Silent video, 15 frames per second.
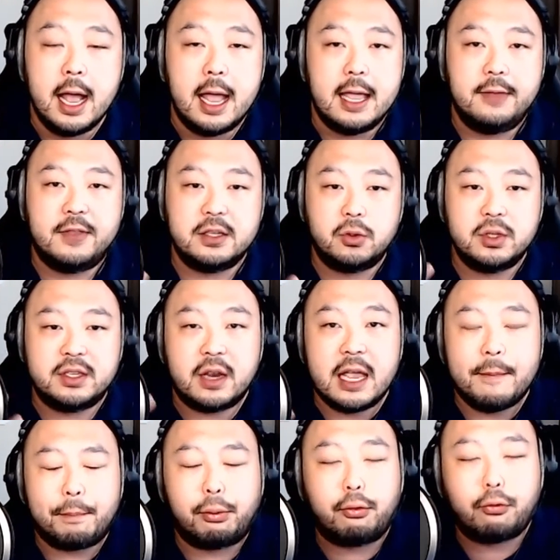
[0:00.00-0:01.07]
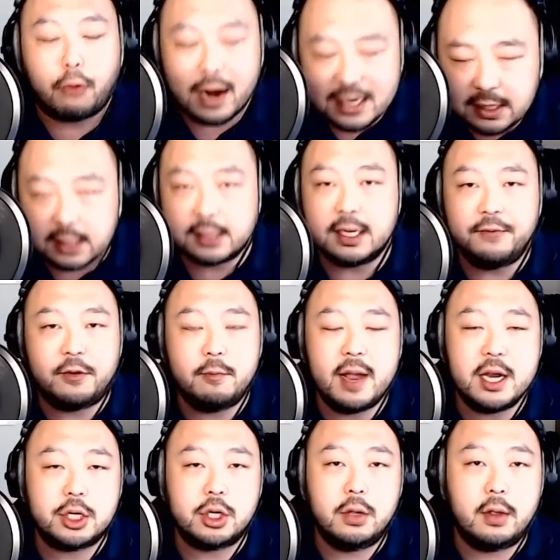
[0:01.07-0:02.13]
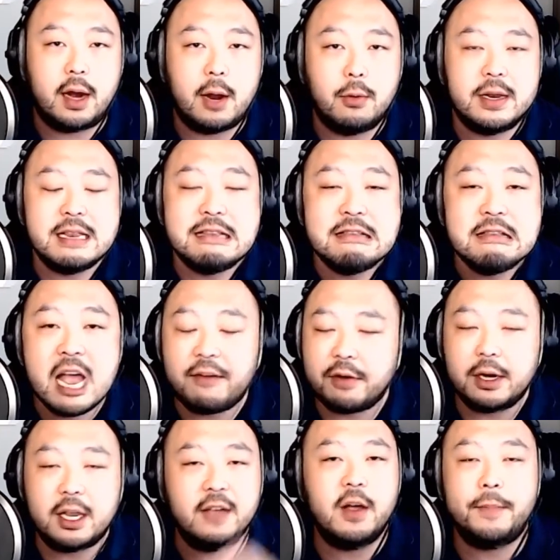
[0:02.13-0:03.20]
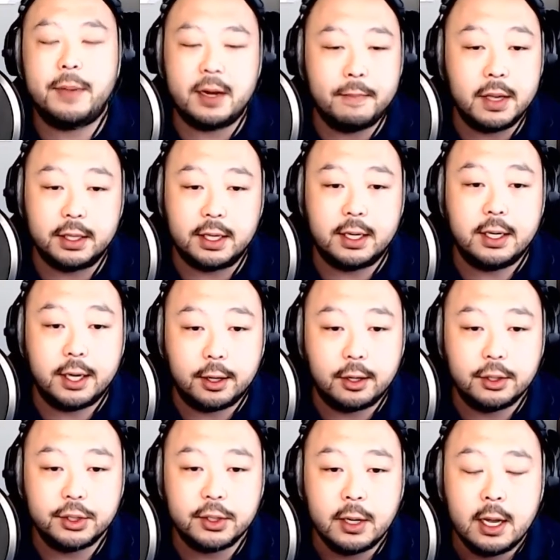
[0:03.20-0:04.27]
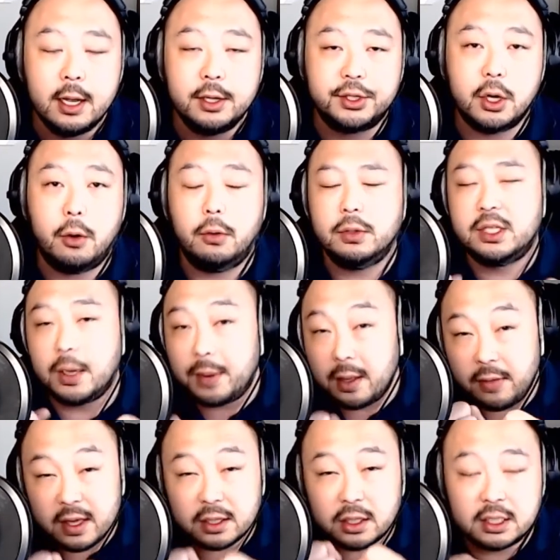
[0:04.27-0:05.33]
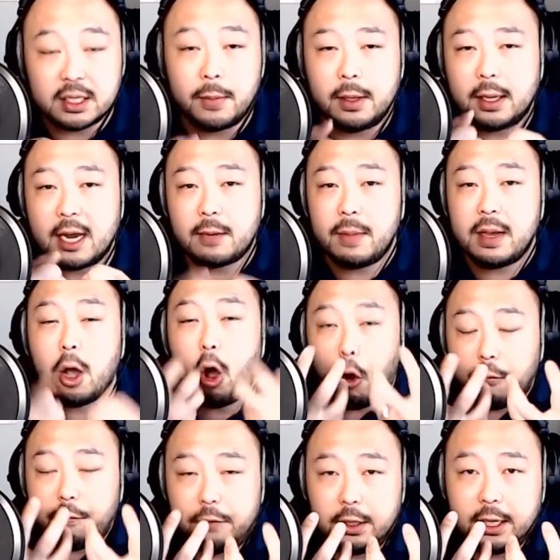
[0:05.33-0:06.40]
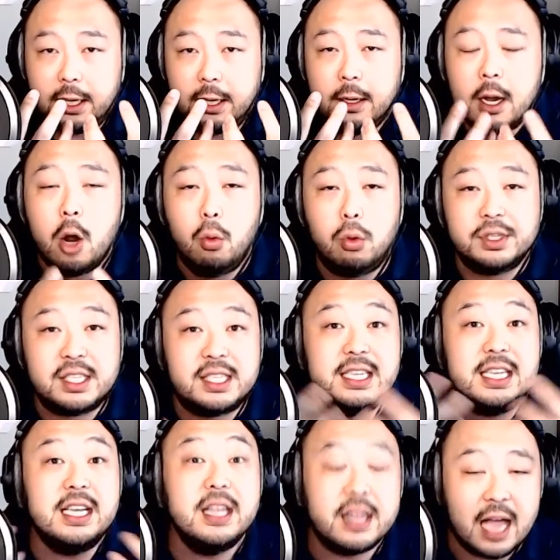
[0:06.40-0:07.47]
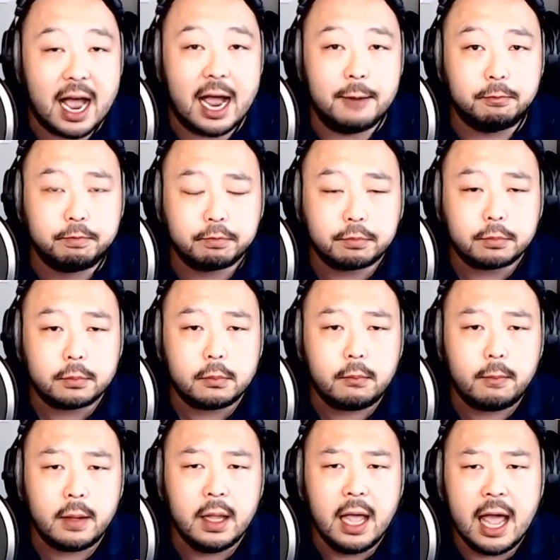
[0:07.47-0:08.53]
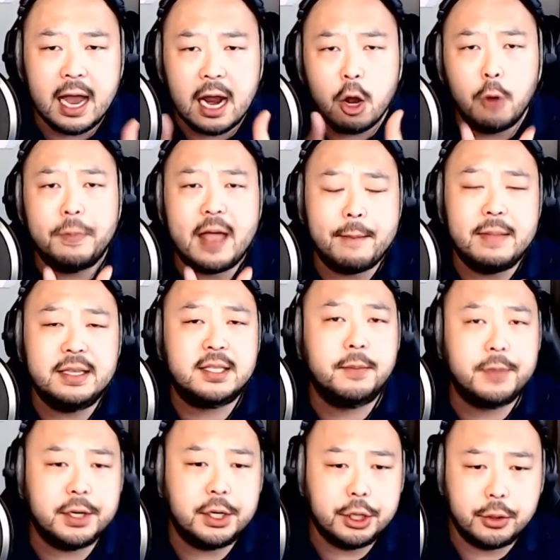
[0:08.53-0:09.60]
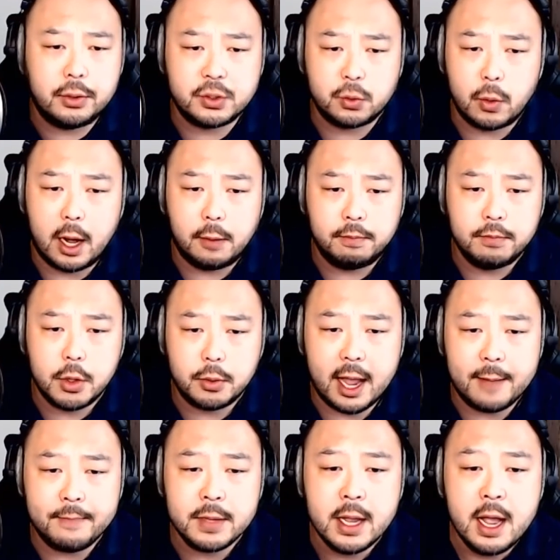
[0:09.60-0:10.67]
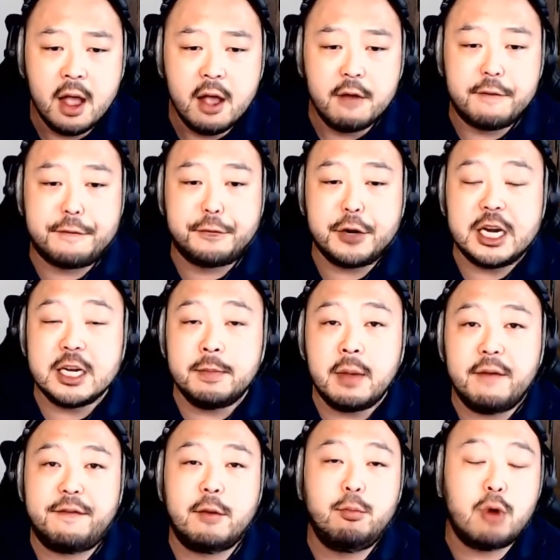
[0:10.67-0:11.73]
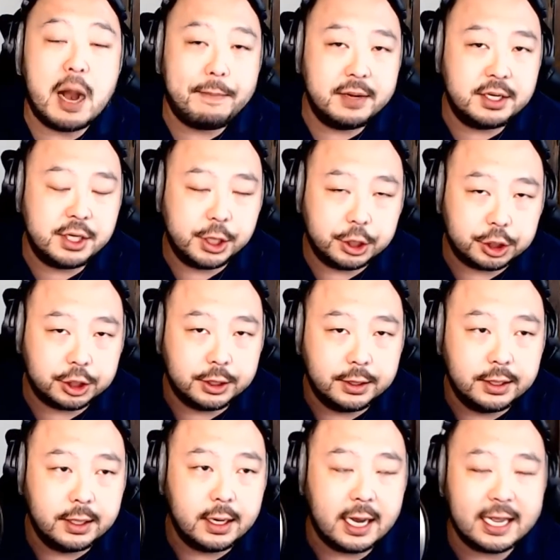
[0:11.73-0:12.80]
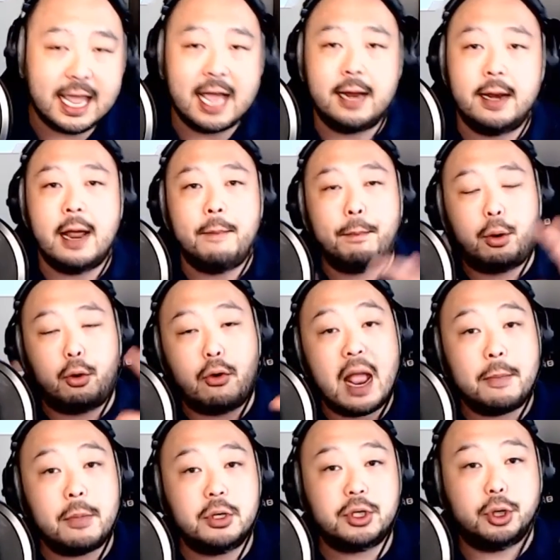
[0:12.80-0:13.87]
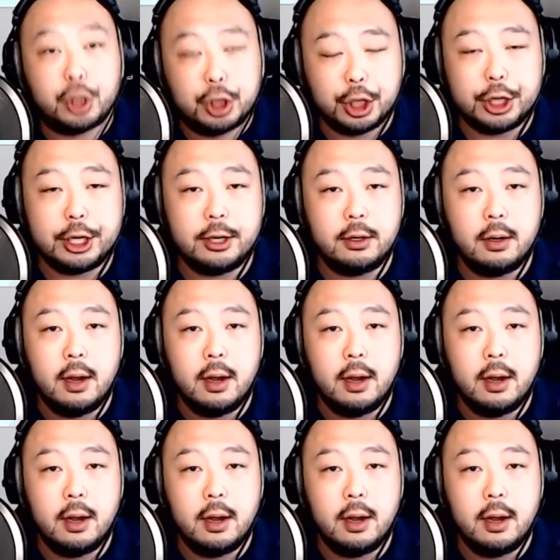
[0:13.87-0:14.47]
This was priceless information that I would never give up in a million years. So someone like me, hopefully, will see that And I hope that means something to you as well, okay? Freedom from repetition. Again, parameters are good,